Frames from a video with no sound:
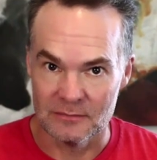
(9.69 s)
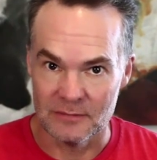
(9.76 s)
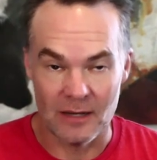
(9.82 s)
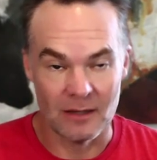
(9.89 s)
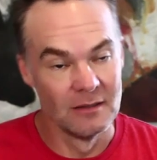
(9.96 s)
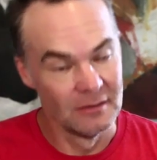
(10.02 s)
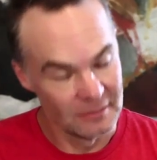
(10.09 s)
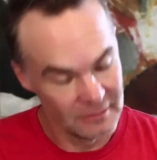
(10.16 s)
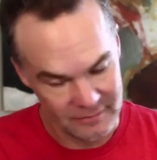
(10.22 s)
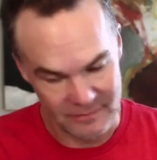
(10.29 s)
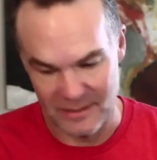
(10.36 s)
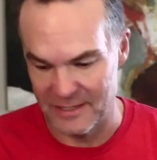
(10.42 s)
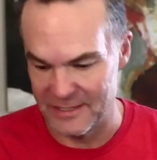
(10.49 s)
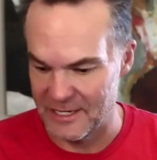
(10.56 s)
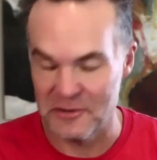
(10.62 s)
Now,
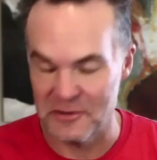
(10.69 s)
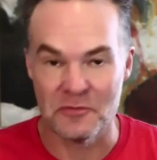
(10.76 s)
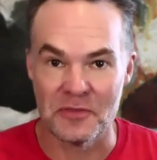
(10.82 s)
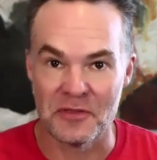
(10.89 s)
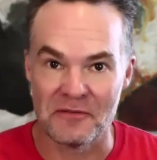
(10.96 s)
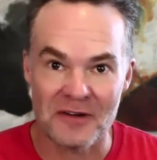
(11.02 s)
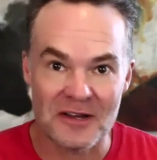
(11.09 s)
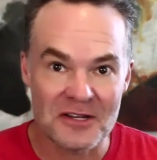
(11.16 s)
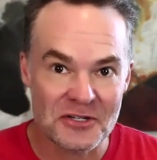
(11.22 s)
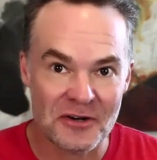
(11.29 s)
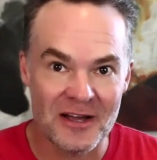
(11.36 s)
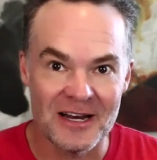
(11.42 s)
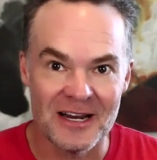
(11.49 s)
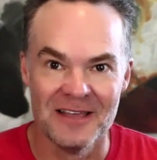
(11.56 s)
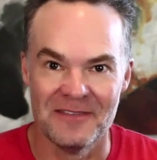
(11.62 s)
they tell you when they're
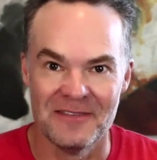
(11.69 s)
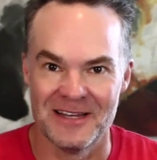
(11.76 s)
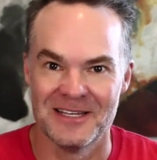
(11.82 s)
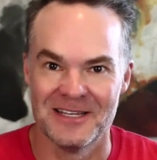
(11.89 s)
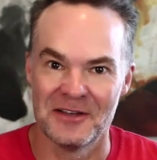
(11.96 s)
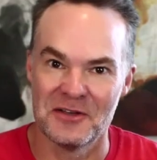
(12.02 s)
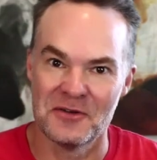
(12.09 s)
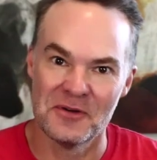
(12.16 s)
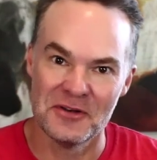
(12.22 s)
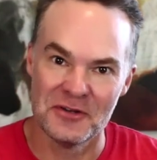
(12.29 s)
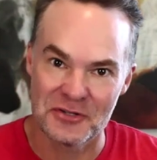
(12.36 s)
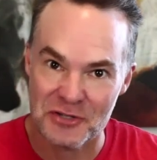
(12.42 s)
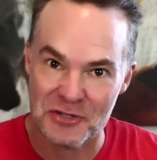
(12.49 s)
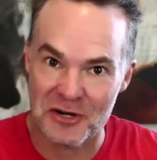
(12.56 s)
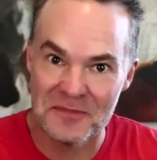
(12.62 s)
frustrated, they tell you when
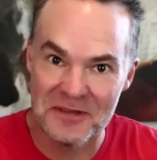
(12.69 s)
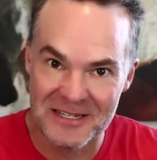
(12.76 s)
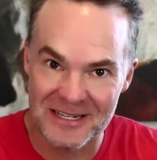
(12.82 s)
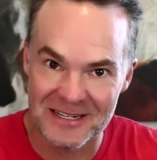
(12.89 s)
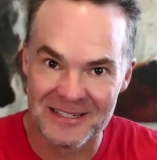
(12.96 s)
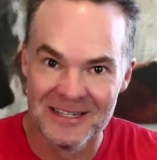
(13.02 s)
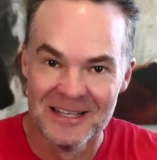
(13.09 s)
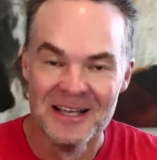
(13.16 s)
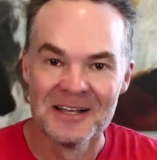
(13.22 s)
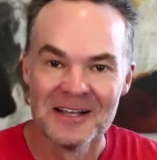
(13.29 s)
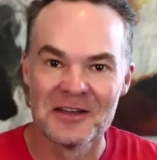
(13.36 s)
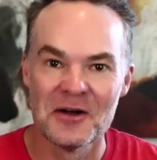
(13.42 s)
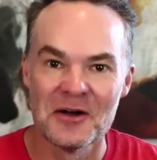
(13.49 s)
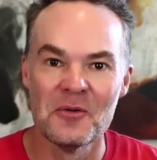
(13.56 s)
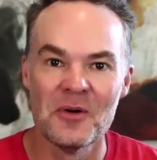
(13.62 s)
your sermon didn't
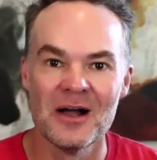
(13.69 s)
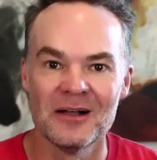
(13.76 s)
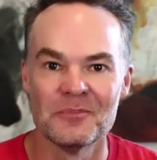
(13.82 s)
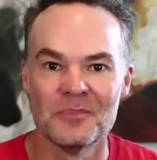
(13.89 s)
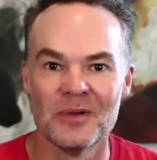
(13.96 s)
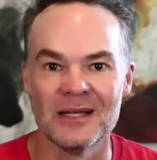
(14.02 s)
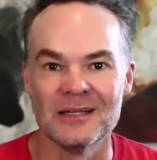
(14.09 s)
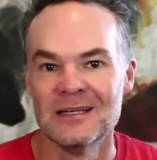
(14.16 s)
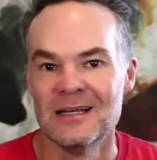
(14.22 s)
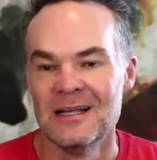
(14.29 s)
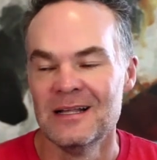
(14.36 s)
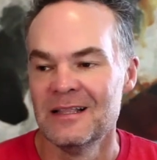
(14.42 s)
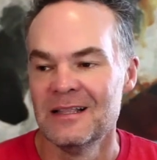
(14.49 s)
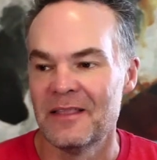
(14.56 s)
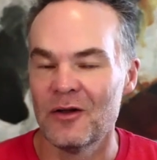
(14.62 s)
go well, but
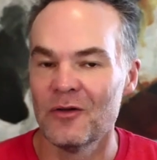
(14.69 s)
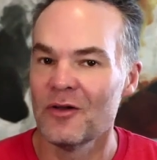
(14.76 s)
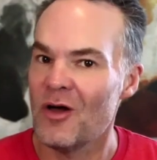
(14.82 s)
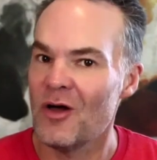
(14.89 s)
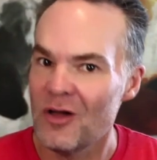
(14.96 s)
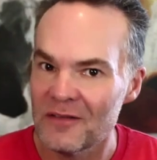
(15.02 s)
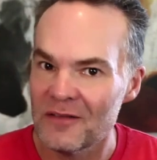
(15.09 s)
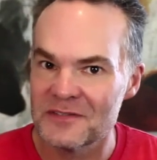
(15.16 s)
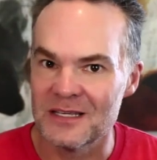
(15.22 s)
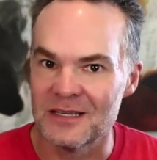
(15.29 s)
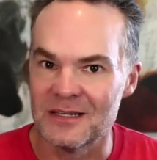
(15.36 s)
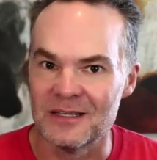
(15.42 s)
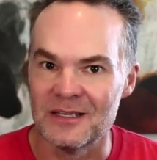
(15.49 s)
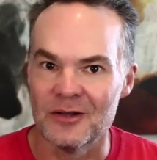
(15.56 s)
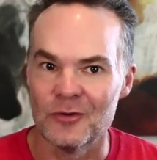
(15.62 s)
they don't
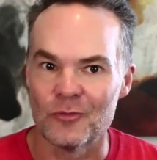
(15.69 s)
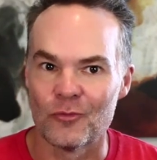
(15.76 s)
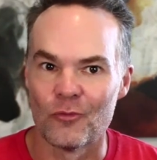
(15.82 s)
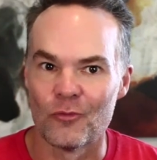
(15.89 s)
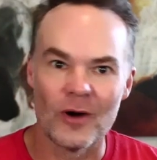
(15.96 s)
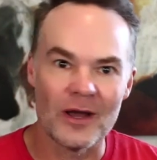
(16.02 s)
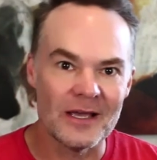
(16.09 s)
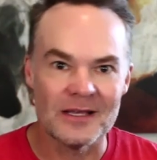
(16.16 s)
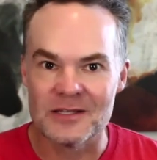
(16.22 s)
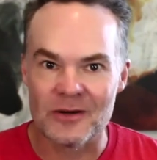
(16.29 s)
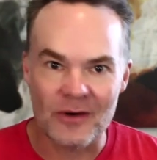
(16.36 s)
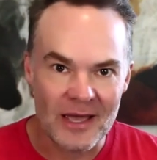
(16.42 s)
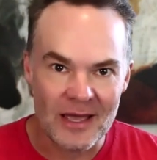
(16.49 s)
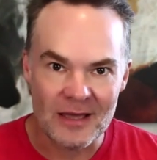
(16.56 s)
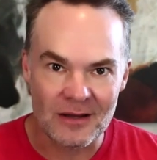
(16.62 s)
often, raise
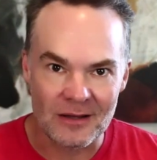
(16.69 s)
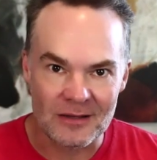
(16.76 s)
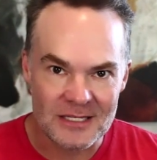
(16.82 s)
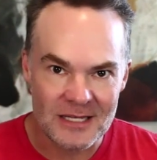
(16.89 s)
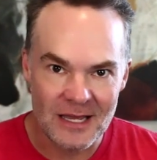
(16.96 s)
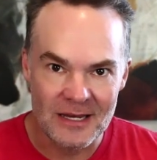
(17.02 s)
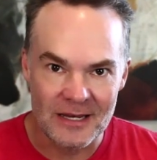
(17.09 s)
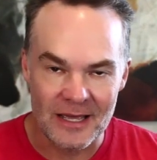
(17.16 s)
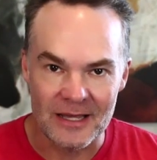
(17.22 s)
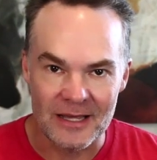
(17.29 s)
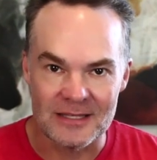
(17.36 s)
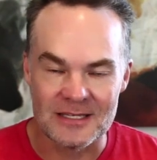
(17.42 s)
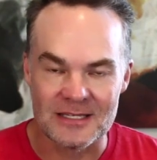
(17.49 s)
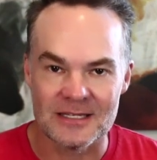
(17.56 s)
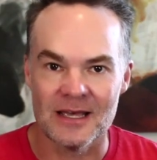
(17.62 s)
their hand on Sunday
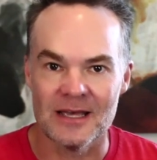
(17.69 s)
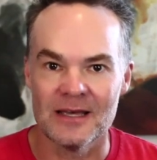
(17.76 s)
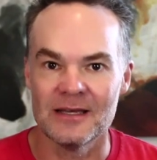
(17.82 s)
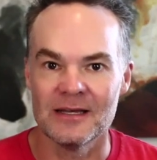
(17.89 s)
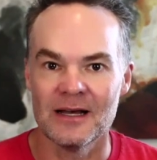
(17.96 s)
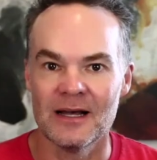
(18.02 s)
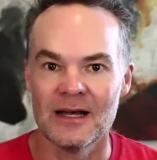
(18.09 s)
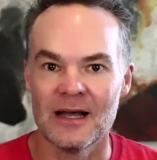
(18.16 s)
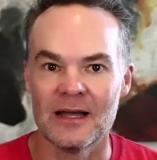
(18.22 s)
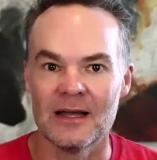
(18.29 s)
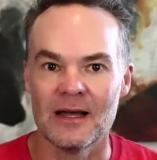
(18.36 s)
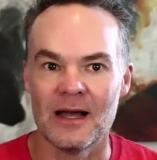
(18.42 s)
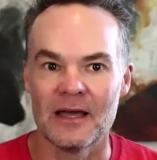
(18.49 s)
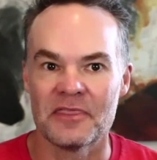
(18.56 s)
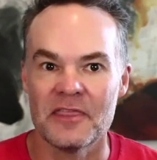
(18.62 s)
and say,
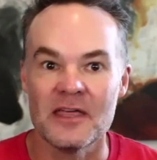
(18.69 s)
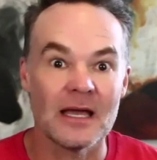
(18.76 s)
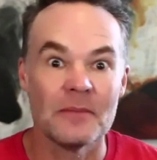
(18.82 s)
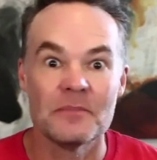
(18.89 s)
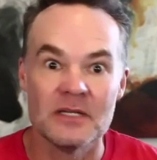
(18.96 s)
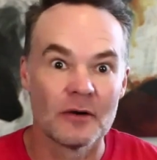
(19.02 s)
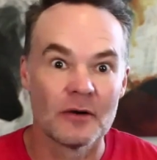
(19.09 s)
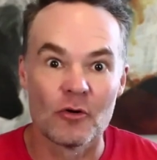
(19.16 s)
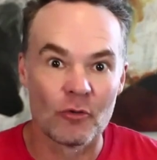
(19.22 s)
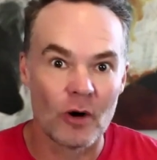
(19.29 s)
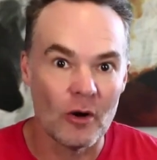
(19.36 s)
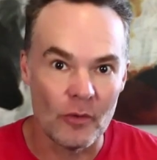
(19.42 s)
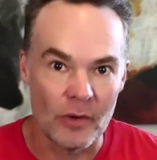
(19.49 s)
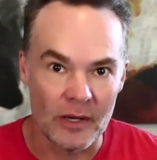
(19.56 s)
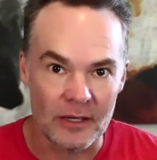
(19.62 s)
I think I'm done
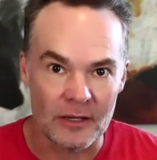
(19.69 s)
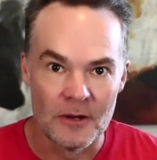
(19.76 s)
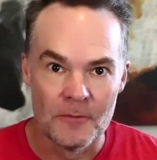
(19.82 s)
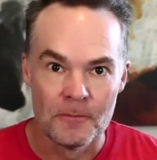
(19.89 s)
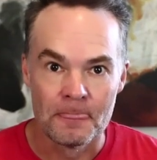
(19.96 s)
growing.